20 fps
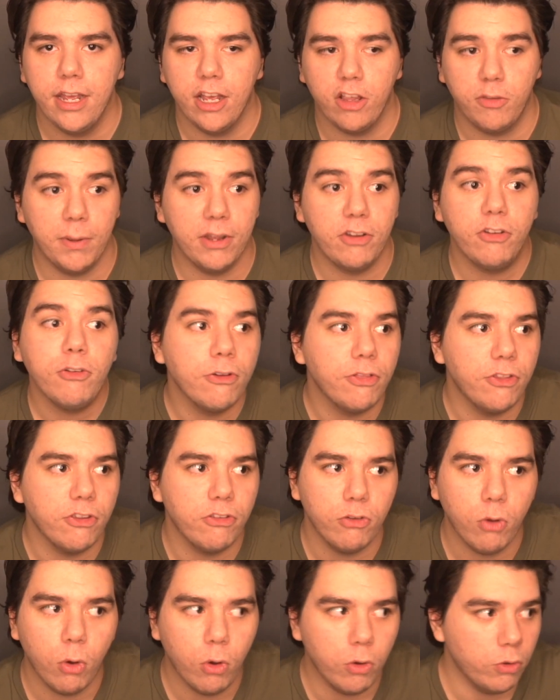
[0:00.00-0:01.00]
Especially with
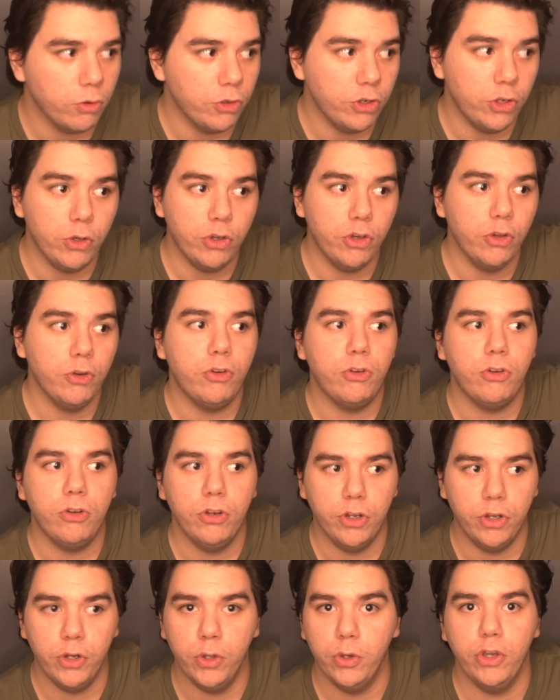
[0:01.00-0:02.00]
this whole new
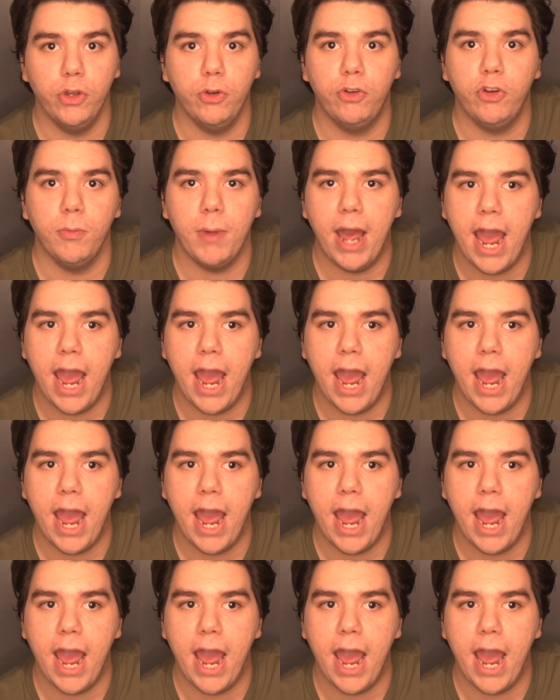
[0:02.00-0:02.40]
YouTube